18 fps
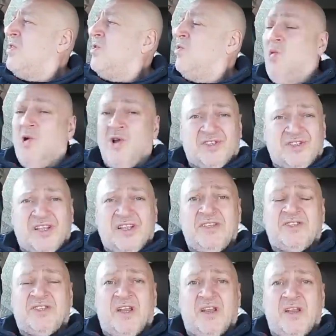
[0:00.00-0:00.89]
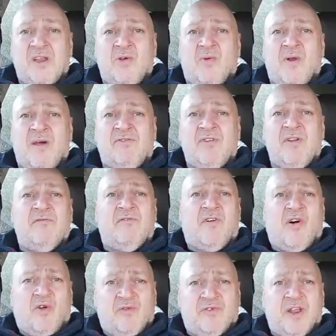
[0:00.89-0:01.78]
The worst incident you were ever
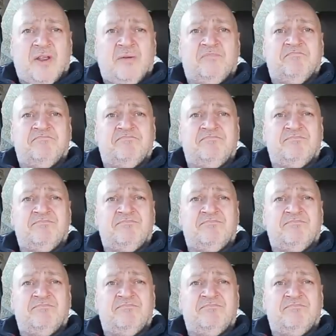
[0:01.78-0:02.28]
involved in.